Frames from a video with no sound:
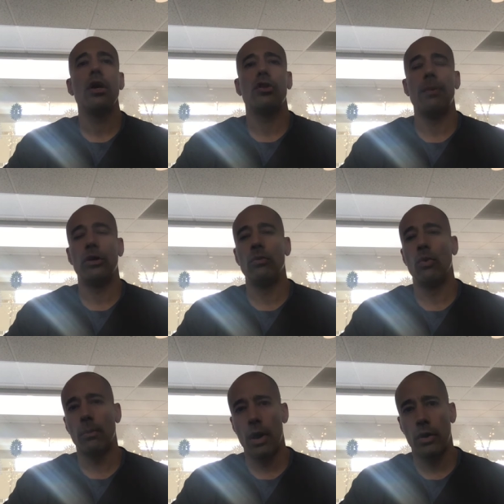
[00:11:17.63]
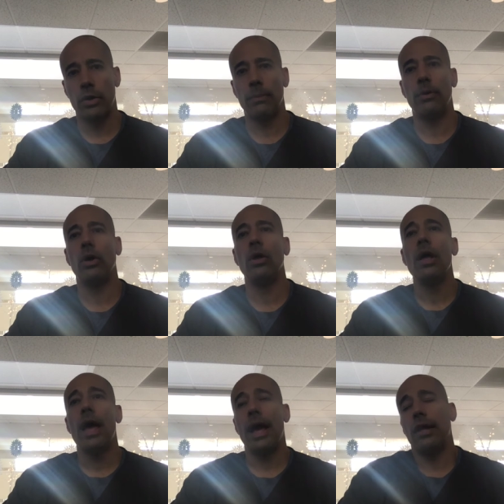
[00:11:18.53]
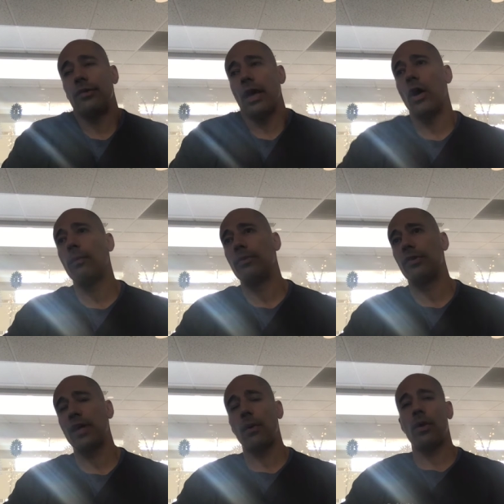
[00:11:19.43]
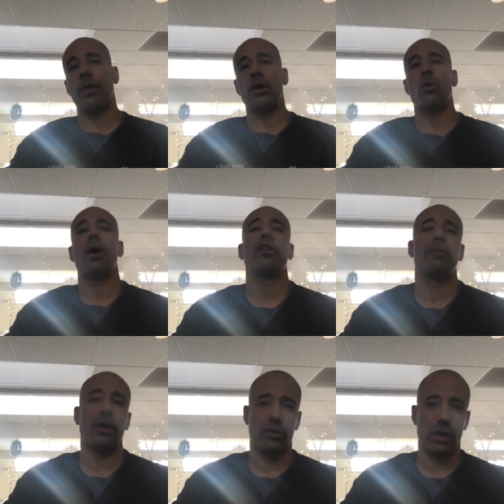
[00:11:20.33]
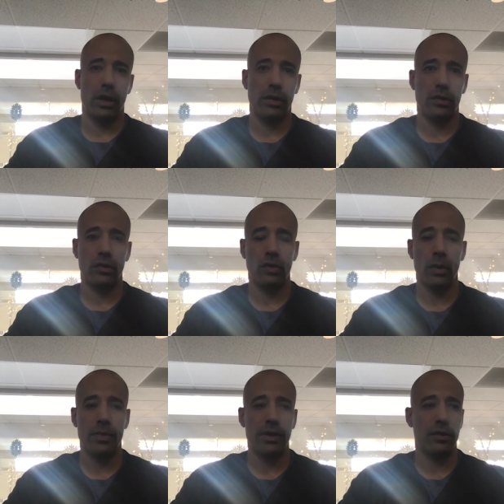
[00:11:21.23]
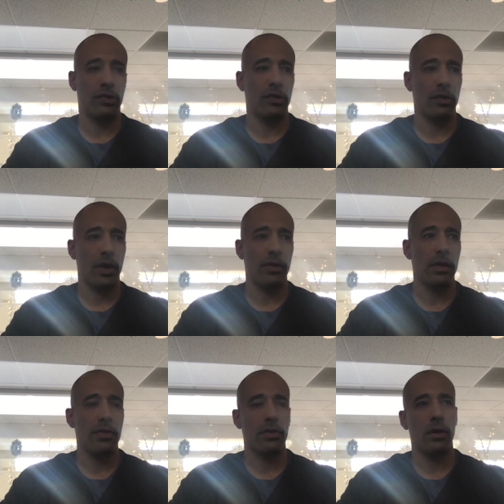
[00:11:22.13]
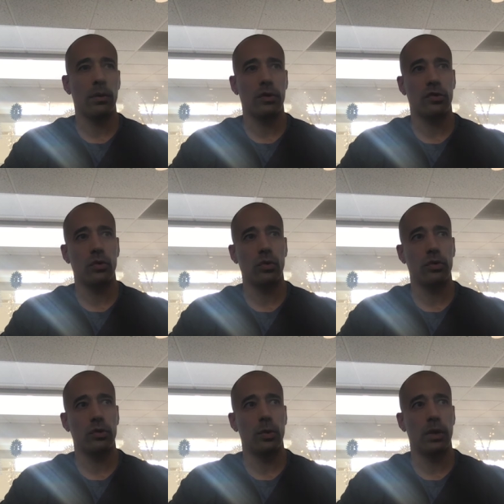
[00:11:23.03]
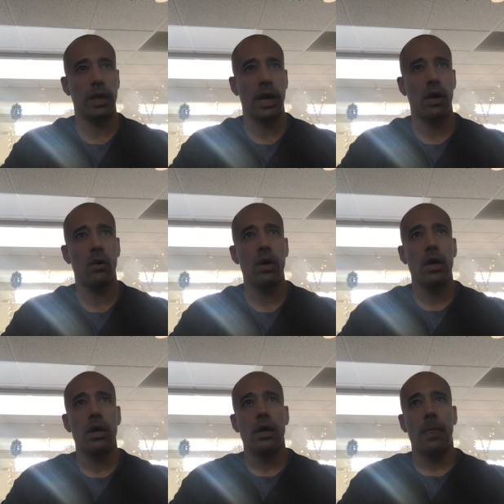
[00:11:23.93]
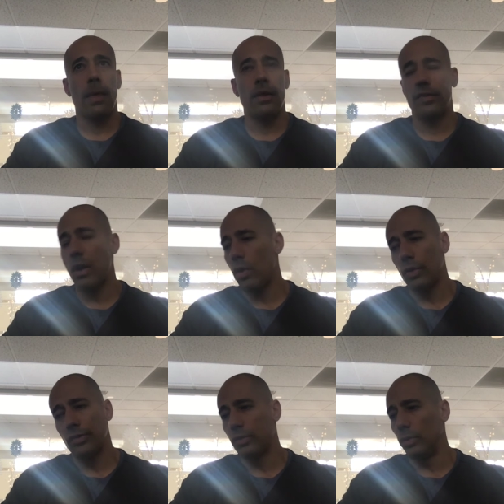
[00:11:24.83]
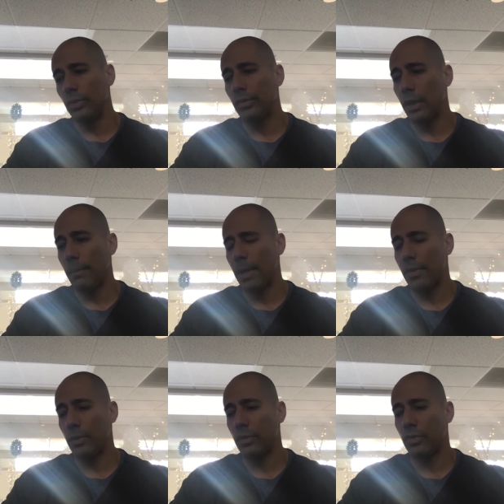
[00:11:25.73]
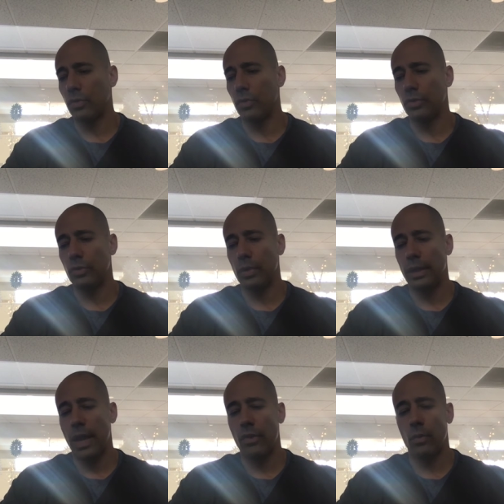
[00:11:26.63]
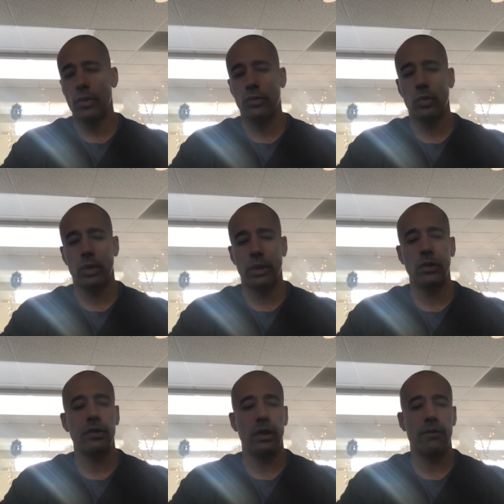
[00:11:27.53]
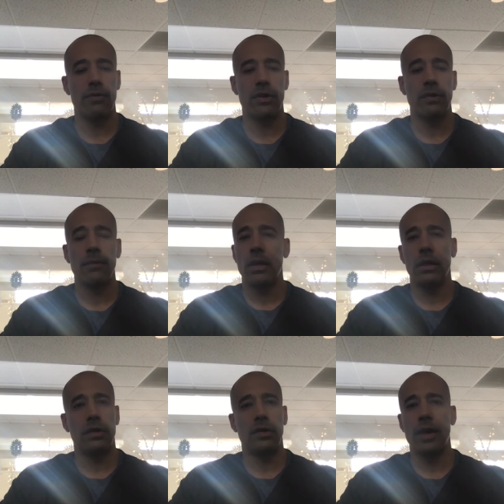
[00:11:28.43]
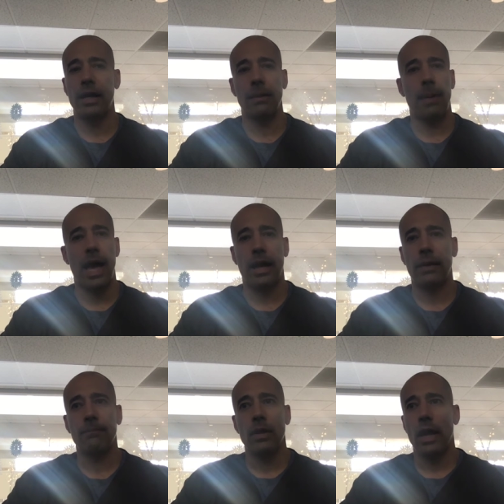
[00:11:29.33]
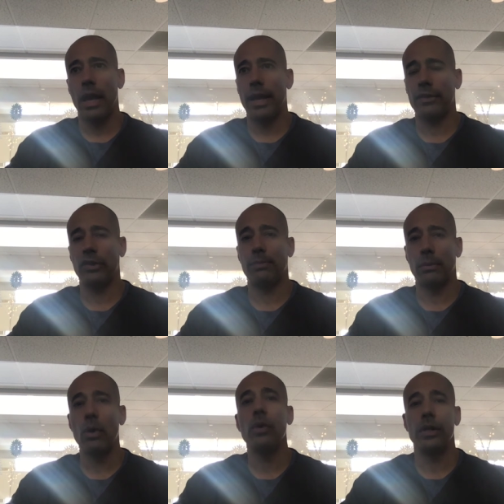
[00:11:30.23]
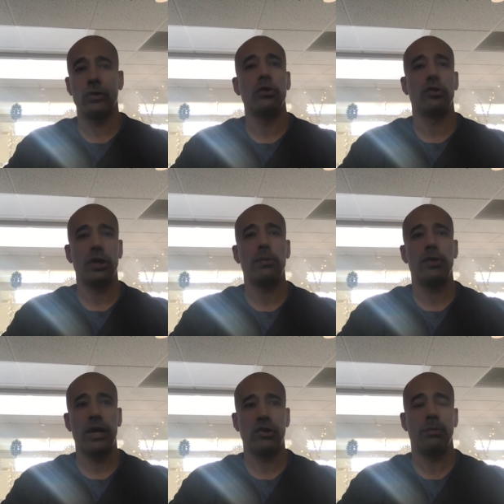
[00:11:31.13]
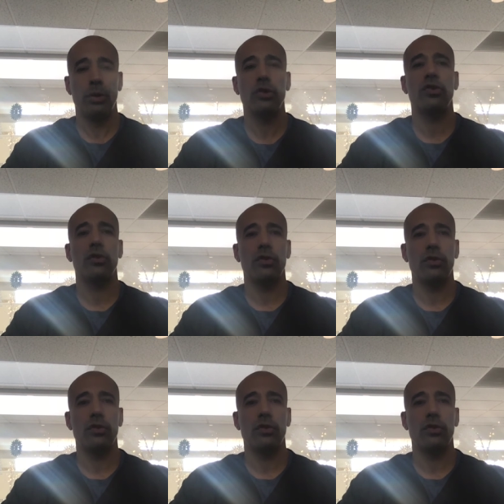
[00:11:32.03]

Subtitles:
to make you more marketable, and to help decide whether or not you want to specialize. So I think that what the schools are doing now, and it's not all schools, but I think what the schools are doing now, the ones who are guilty of this, need to dial it back and actually promote internships, actually push